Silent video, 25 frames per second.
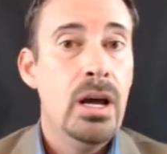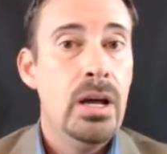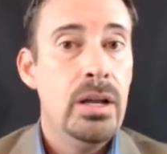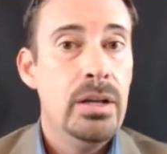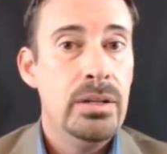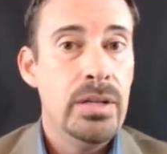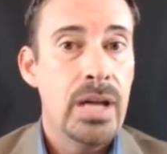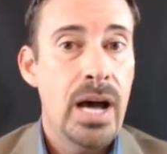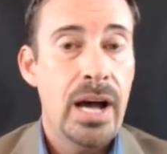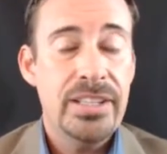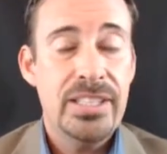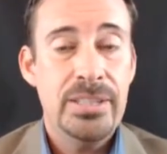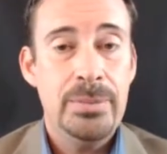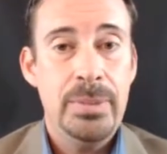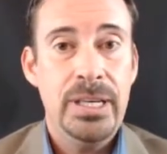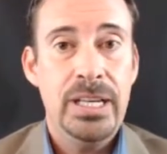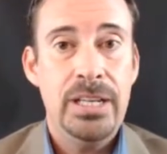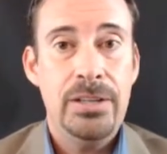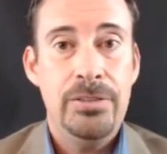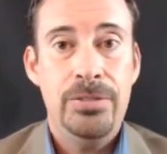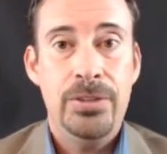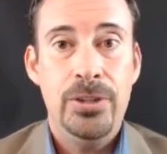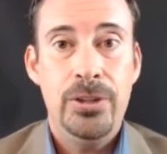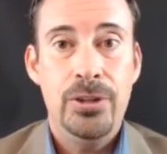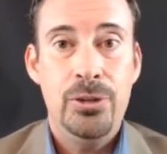not to be
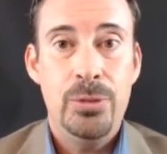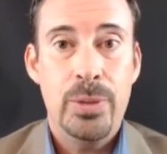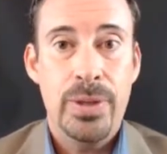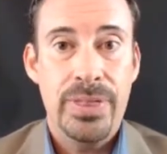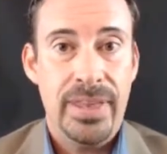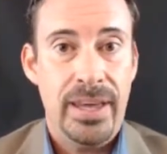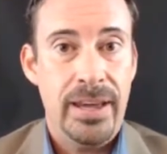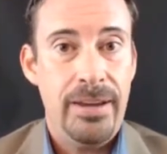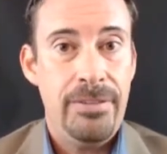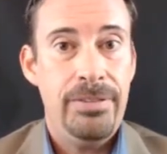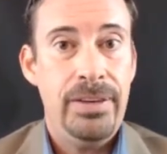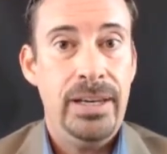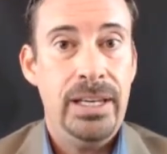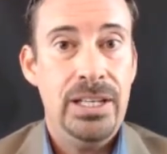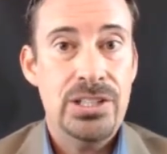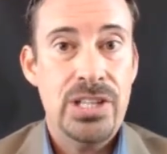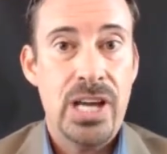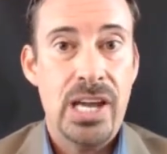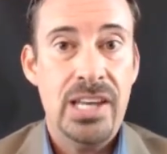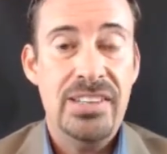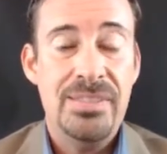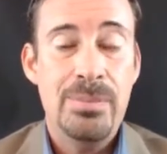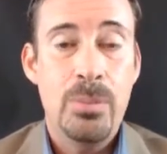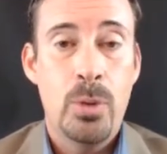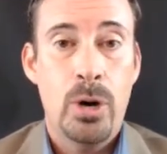confused with
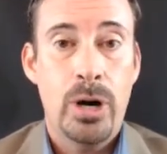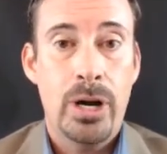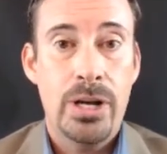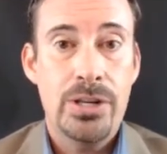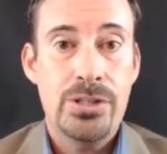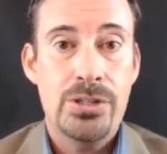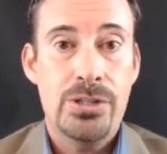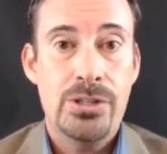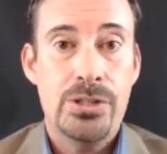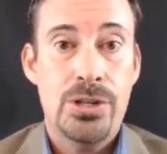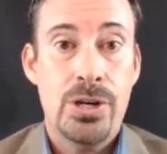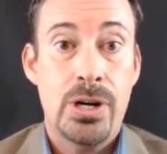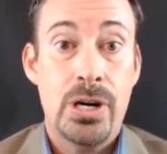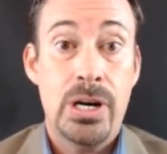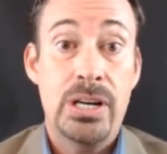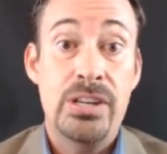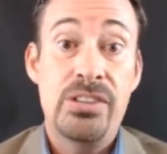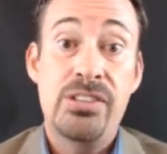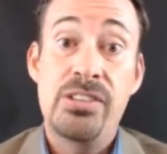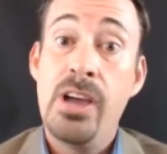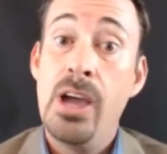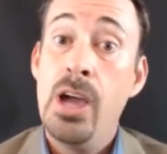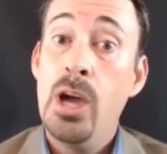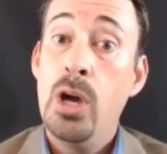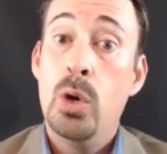FHA's mortgage
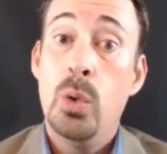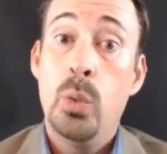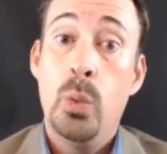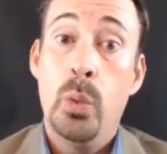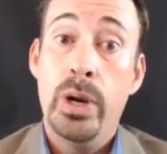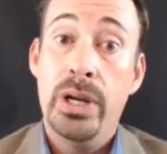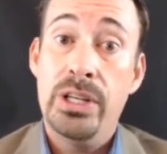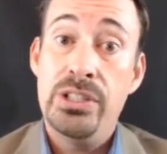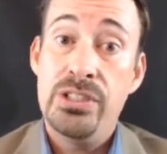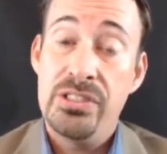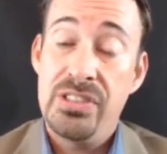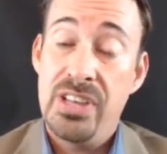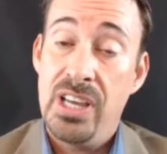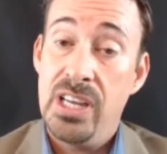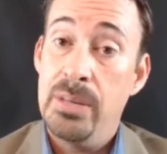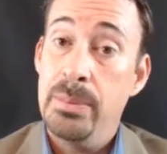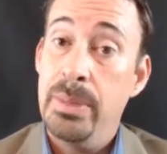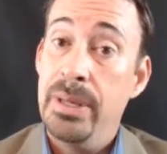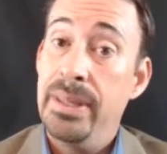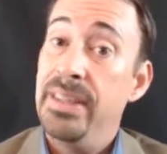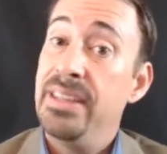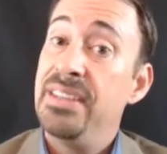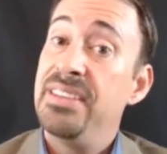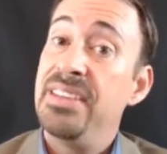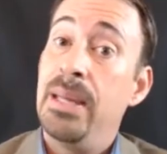insurance, which is going to
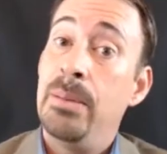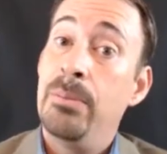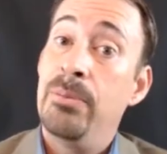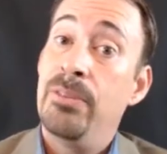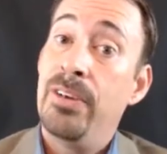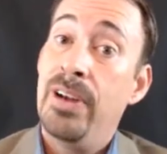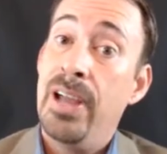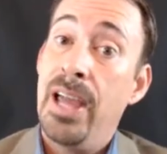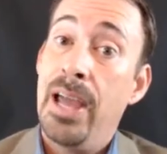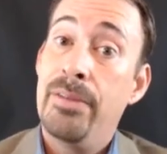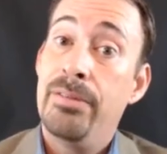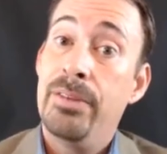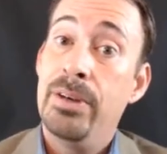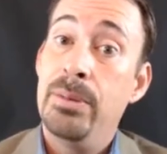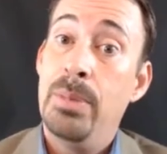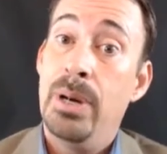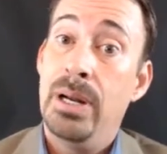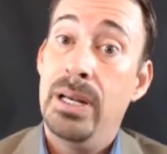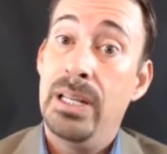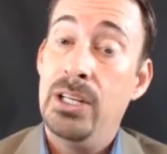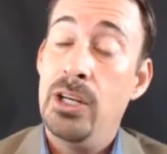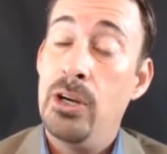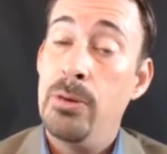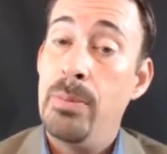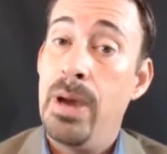be the same for
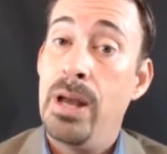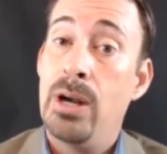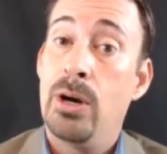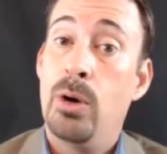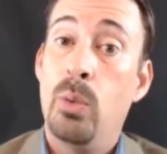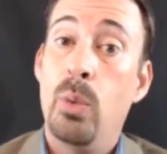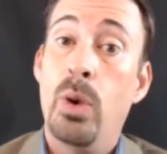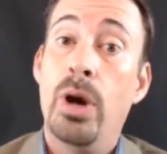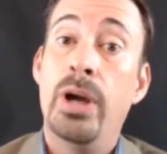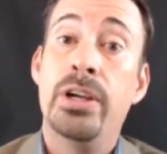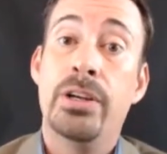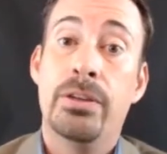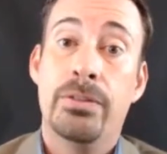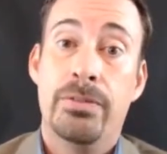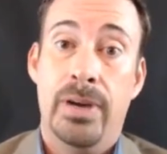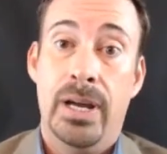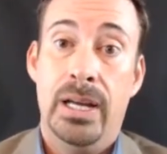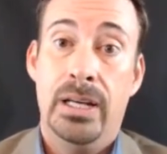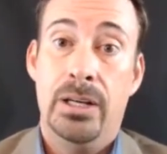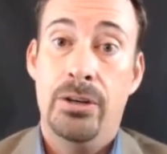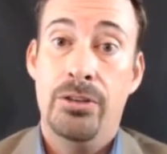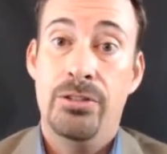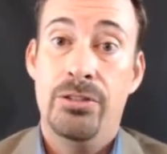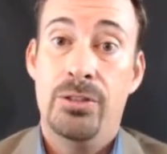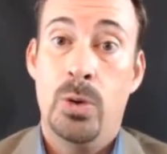everybody no matter what your
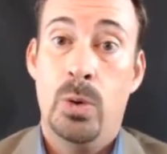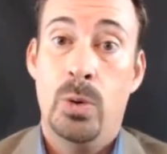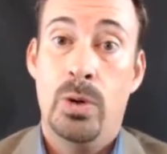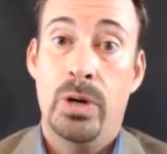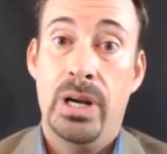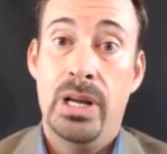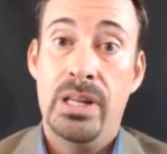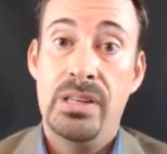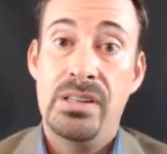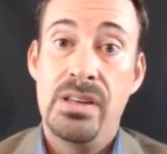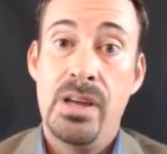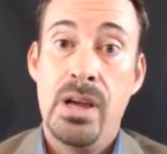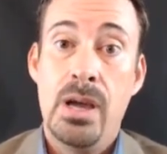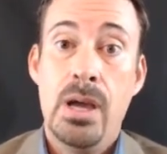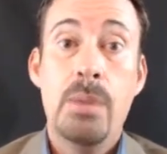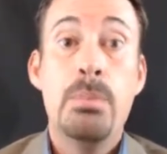FICO score is.